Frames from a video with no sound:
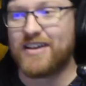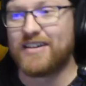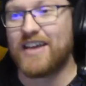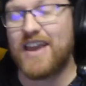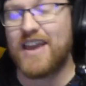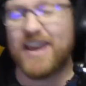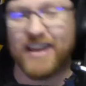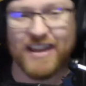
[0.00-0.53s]

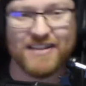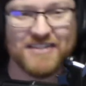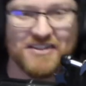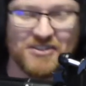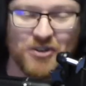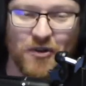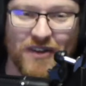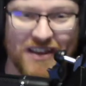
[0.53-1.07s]
Higgins is
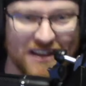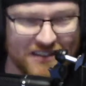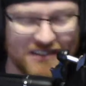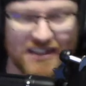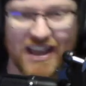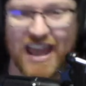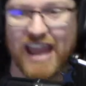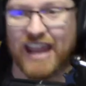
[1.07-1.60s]
doing his
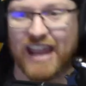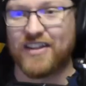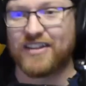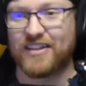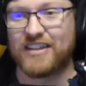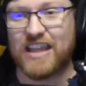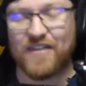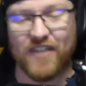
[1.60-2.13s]
thing and the
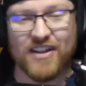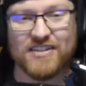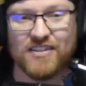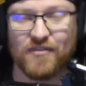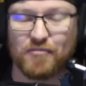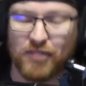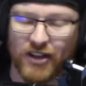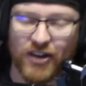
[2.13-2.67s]
defensive
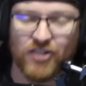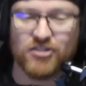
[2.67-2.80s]
players.